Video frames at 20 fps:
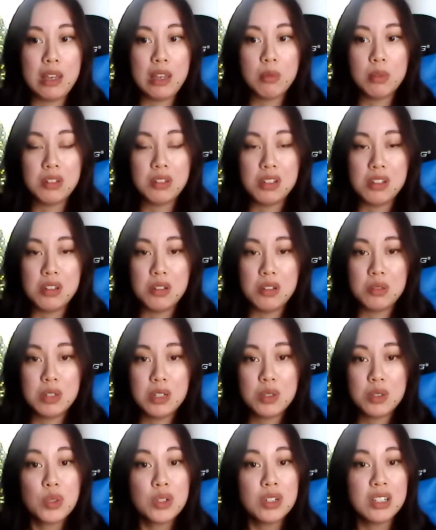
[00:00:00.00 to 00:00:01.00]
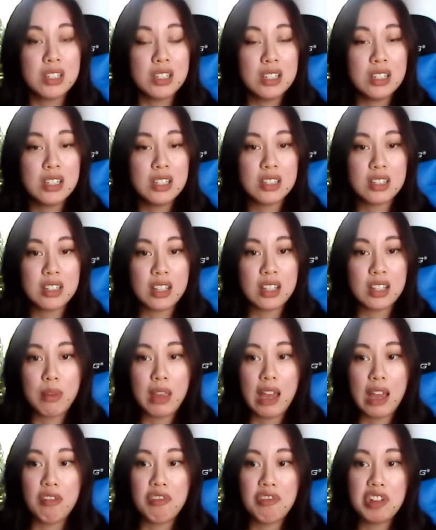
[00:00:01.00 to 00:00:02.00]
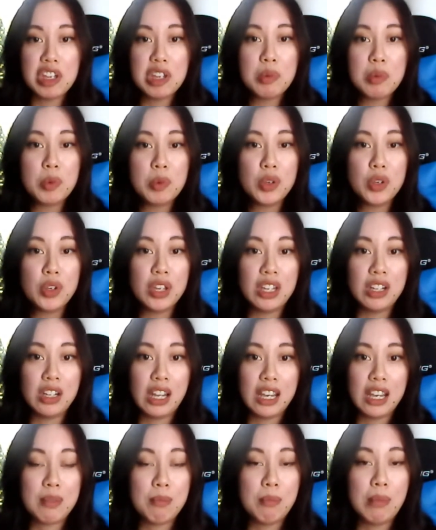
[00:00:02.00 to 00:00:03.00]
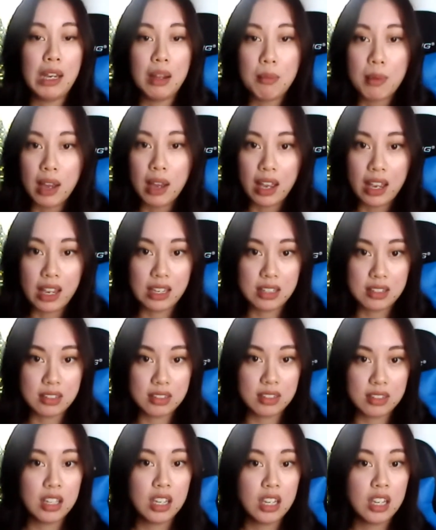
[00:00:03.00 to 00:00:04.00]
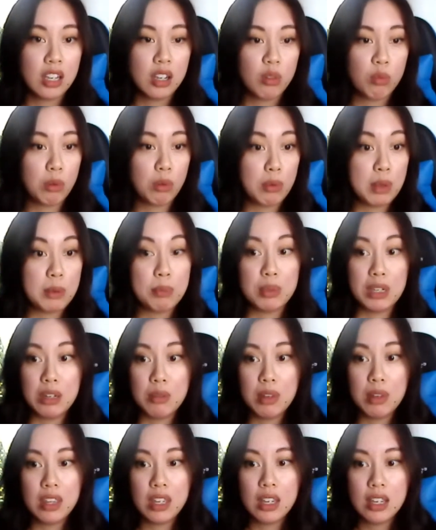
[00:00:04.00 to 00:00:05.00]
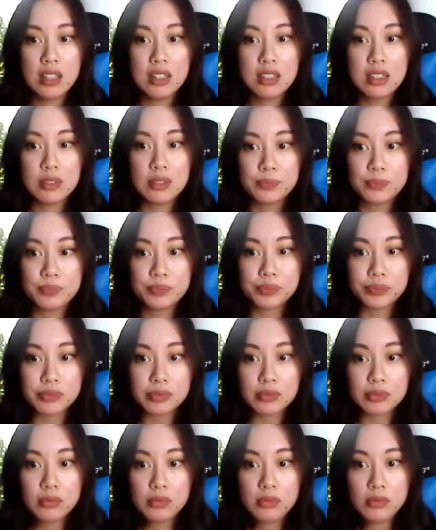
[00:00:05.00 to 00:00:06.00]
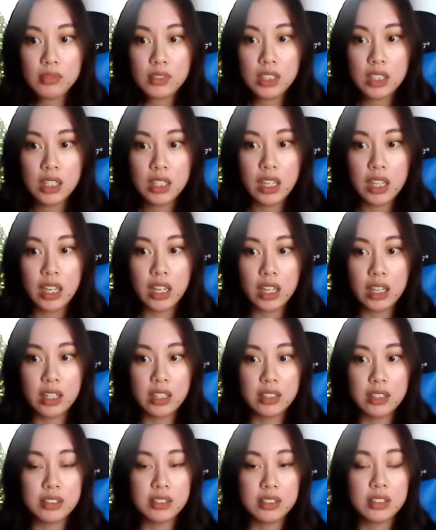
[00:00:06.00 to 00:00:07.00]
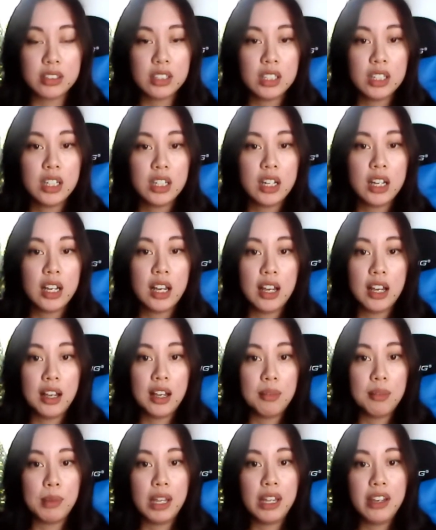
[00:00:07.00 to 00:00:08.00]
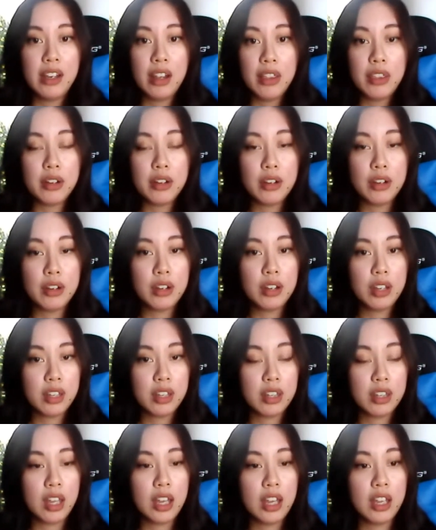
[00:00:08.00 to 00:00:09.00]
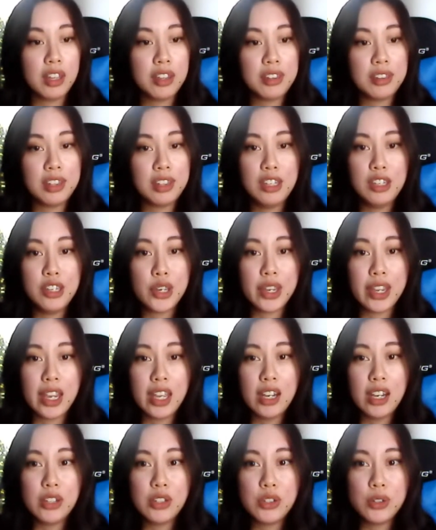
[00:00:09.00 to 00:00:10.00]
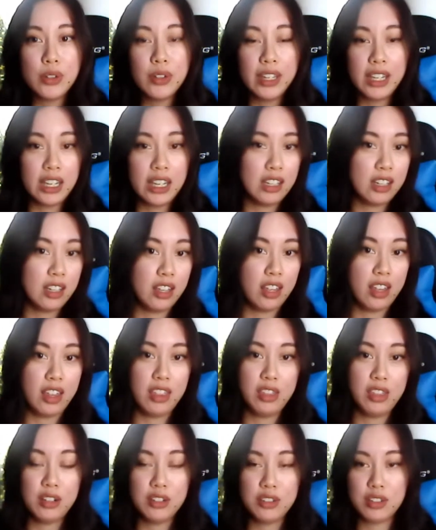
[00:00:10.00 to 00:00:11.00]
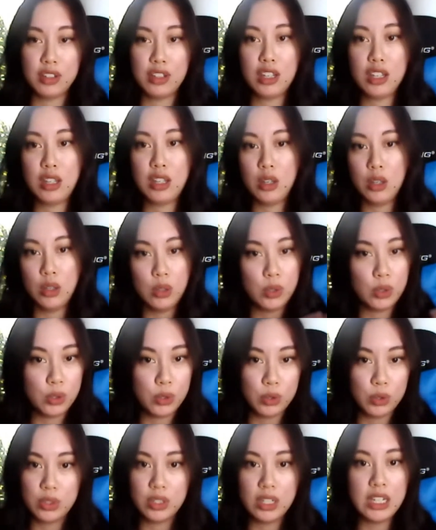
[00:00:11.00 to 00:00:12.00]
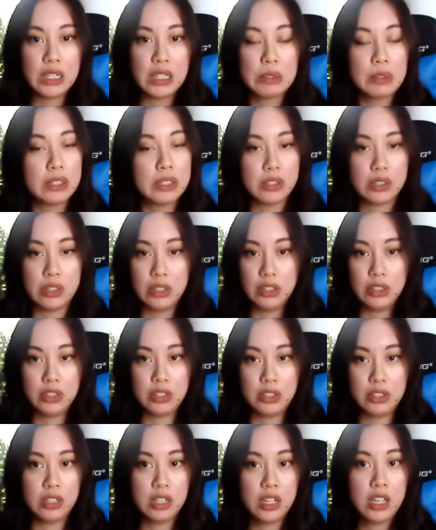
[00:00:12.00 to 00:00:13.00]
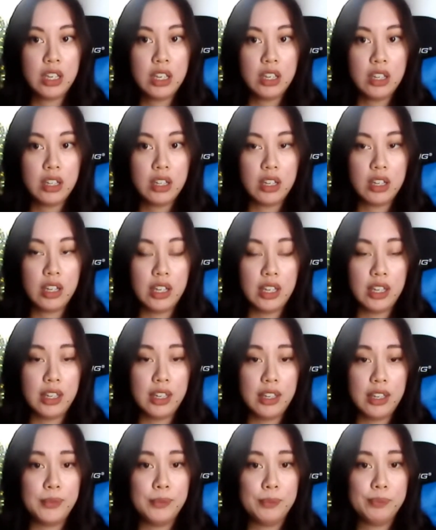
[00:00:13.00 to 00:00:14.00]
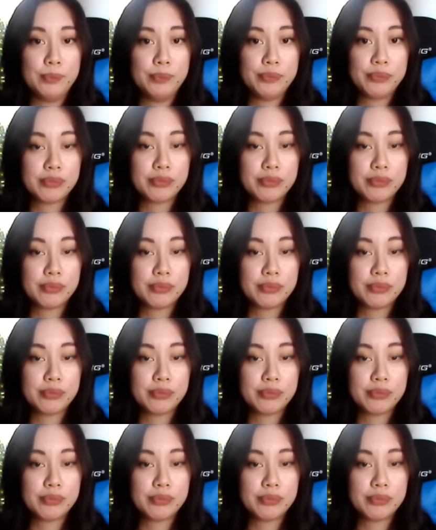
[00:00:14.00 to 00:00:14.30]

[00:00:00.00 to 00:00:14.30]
be able to use resources that we have available and like minimize what we bring with us. And another thing you can get into, like there's a huge like research, there's a